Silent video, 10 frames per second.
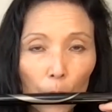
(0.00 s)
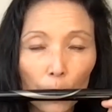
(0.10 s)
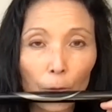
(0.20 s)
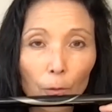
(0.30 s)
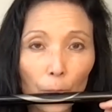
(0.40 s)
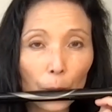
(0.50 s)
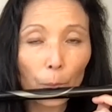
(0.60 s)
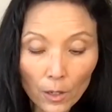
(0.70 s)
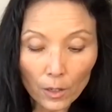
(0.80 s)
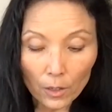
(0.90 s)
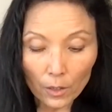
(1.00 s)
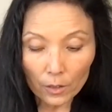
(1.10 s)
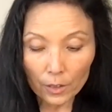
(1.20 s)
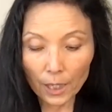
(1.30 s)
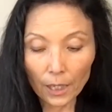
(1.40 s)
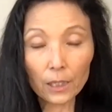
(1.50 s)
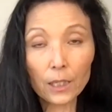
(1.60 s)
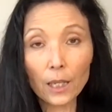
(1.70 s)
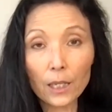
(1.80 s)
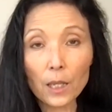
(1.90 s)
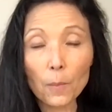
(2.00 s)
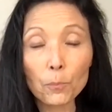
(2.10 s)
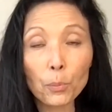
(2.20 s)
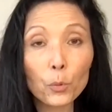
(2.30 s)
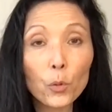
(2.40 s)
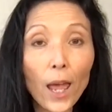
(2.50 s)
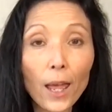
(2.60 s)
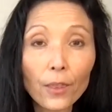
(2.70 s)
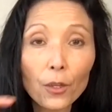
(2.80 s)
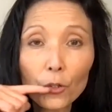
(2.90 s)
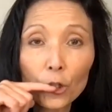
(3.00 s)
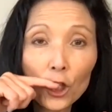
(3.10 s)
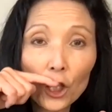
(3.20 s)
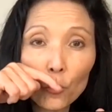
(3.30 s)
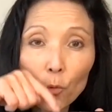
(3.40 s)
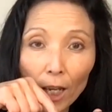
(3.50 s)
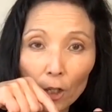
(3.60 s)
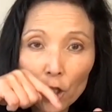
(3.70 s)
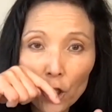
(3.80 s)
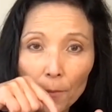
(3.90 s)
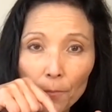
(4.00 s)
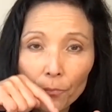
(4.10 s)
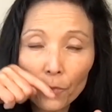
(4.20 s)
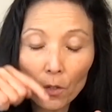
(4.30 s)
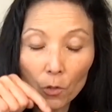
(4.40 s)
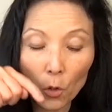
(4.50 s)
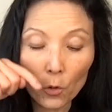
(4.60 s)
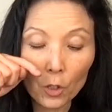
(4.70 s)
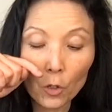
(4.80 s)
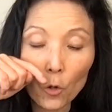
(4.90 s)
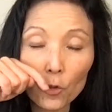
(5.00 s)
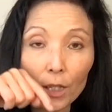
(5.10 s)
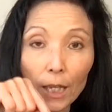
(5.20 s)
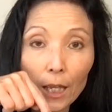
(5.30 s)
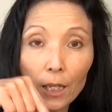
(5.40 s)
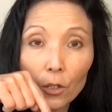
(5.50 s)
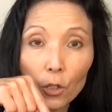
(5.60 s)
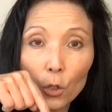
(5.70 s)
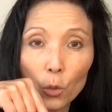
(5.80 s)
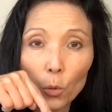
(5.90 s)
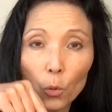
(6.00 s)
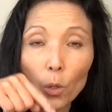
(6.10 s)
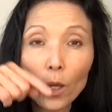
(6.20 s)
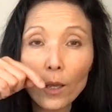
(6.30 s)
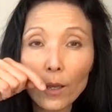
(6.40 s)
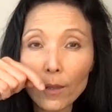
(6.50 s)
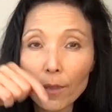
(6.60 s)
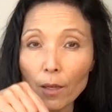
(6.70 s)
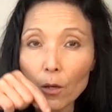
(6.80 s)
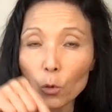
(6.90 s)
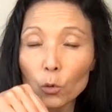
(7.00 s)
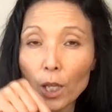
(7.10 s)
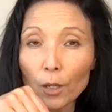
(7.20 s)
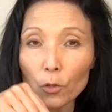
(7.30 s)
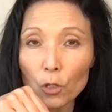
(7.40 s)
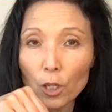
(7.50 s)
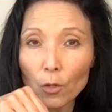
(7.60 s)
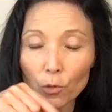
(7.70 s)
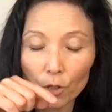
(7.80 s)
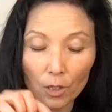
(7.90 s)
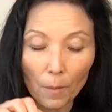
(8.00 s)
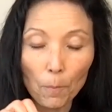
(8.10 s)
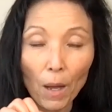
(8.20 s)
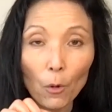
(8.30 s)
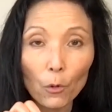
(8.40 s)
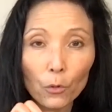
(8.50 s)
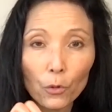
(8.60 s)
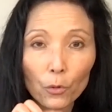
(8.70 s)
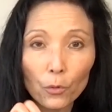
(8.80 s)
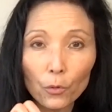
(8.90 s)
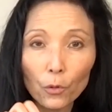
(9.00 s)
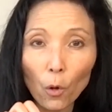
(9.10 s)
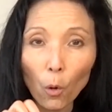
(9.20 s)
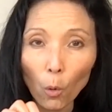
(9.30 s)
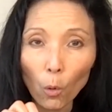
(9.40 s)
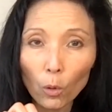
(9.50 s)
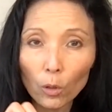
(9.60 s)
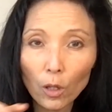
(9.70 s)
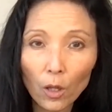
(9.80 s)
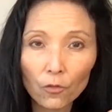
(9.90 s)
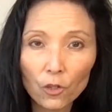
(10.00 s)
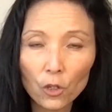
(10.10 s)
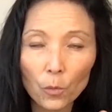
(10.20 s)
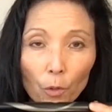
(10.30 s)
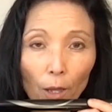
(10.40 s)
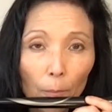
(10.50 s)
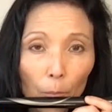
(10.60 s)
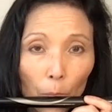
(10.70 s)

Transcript: you know. Second is breath direction, so it goes into the utakuchi, which is the mouth hole of Shinobue.